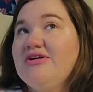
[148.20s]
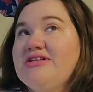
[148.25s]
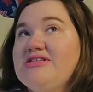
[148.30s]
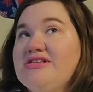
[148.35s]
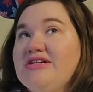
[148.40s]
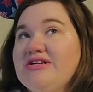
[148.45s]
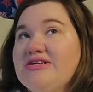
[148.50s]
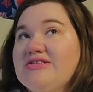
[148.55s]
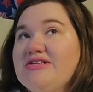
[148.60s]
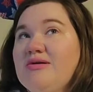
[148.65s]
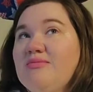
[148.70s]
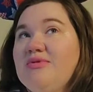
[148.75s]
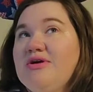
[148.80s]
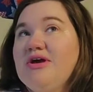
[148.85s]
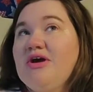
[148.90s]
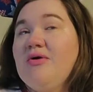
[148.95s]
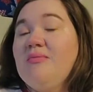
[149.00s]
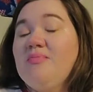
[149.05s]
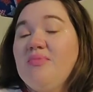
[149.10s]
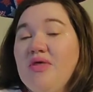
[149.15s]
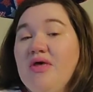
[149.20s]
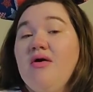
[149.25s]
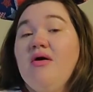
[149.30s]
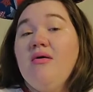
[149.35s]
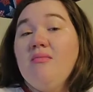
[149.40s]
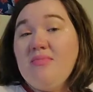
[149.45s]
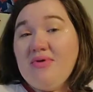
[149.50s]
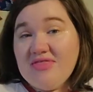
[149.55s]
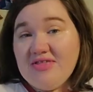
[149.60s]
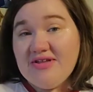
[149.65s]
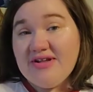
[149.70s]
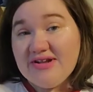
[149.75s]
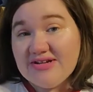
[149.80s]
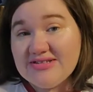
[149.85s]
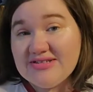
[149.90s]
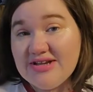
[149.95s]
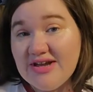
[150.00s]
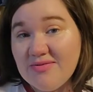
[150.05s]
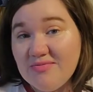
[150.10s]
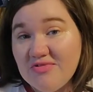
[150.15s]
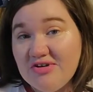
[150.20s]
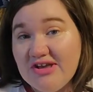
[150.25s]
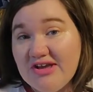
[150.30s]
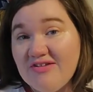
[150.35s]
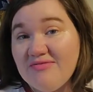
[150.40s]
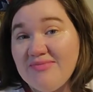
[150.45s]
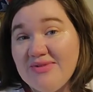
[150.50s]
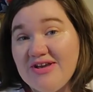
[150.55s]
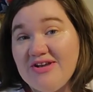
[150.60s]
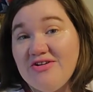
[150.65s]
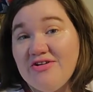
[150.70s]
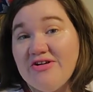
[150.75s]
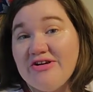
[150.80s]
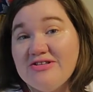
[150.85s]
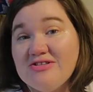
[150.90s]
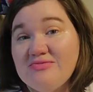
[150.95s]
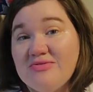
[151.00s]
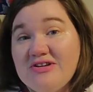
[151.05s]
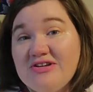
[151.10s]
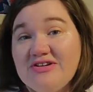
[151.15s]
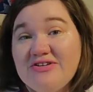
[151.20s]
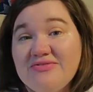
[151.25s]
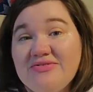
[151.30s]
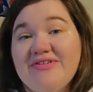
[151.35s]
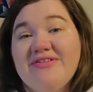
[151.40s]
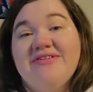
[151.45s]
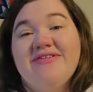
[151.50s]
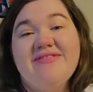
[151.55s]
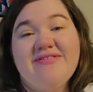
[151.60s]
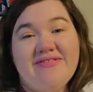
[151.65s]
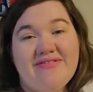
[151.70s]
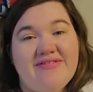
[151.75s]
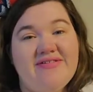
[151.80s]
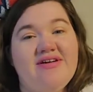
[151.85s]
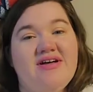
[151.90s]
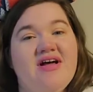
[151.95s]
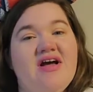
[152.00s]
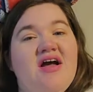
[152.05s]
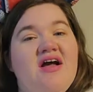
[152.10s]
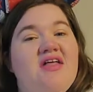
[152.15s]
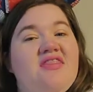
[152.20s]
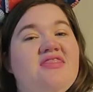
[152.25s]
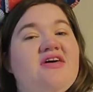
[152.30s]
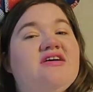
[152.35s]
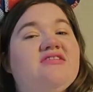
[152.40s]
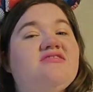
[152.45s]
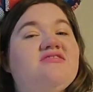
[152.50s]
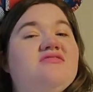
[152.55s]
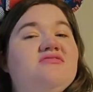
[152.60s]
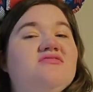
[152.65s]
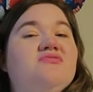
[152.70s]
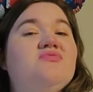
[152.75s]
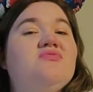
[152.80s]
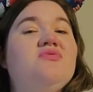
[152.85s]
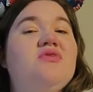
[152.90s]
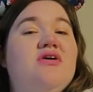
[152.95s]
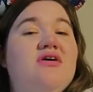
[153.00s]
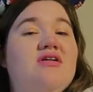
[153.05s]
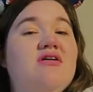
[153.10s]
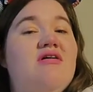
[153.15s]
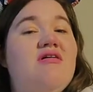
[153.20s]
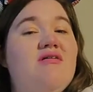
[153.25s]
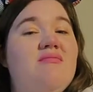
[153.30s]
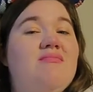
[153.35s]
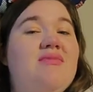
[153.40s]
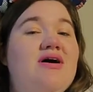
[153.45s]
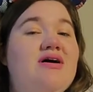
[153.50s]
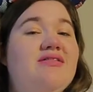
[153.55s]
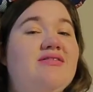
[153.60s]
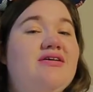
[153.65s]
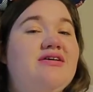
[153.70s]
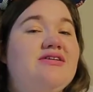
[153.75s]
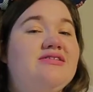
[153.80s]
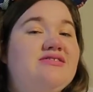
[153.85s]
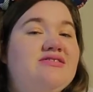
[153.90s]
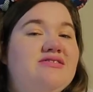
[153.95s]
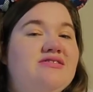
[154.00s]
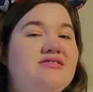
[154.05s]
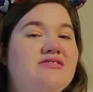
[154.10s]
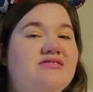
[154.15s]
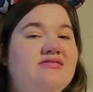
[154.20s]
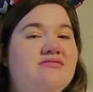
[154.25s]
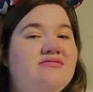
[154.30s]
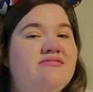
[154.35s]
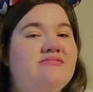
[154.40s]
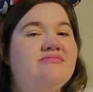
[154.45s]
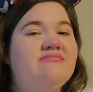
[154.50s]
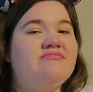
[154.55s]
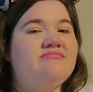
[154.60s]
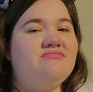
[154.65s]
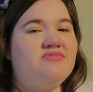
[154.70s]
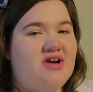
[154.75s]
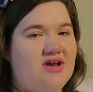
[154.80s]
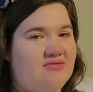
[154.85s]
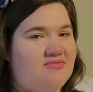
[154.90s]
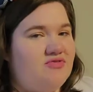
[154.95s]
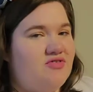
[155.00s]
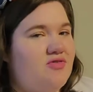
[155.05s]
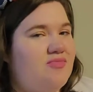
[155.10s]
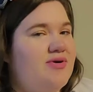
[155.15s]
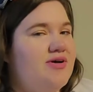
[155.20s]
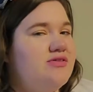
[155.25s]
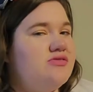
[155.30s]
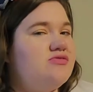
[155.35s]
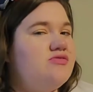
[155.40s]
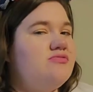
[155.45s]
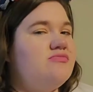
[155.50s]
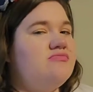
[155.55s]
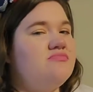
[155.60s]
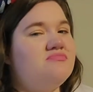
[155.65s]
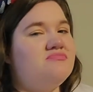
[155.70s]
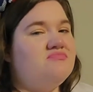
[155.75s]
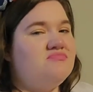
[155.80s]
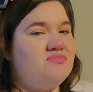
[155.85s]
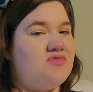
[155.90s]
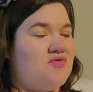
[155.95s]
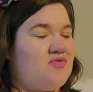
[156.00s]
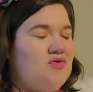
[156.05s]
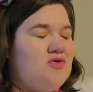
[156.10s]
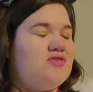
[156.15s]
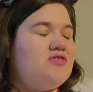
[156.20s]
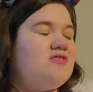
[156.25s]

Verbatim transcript: next time we go, but the next time we have meet and greets we do. That's one on my list, right after Rapunzel, of course.